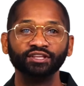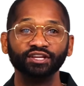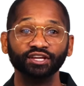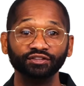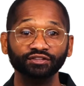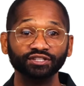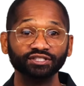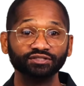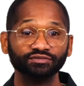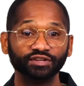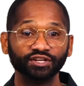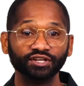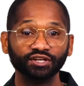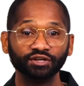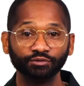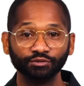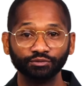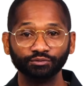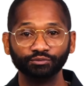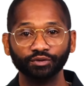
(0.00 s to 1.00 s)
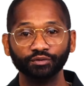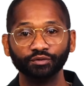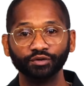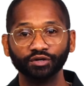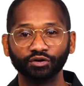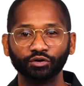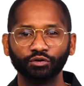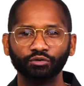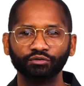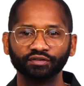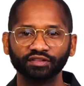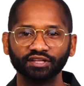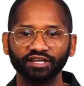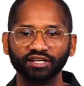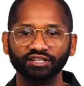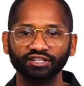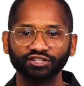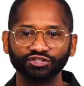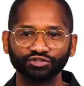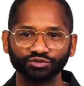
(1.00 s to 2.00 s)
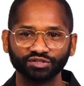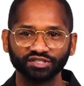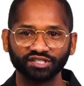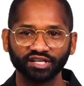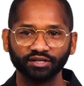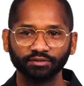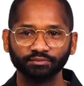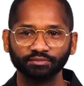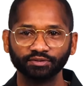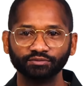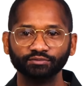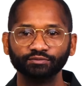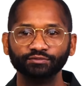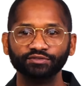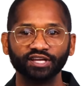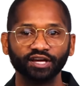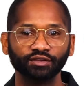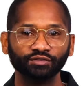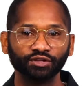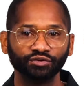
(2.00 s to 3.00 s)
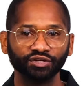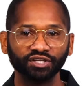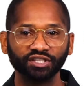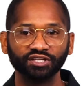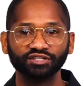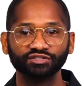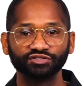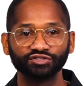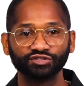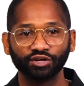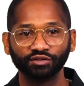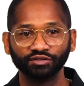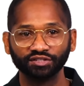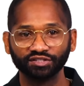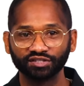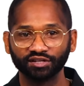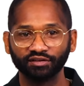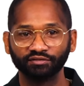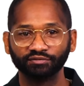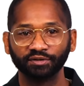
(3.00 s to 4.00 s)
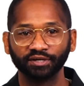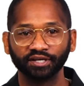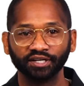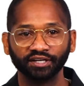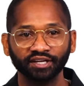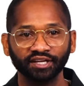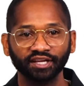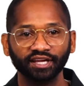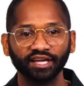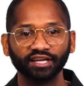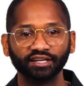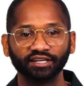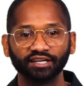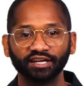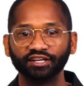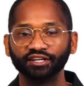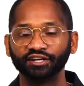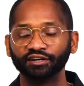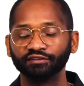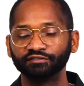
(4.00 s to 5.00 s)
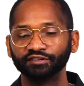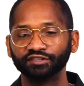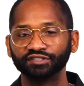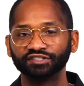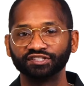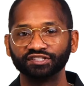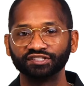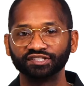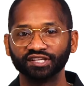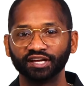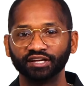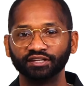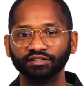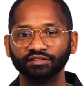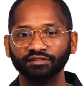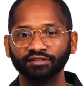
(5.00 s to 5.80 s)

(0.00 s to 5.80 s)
In this video, we will go over the initial setup, downloading and installing software, and cutting our first design.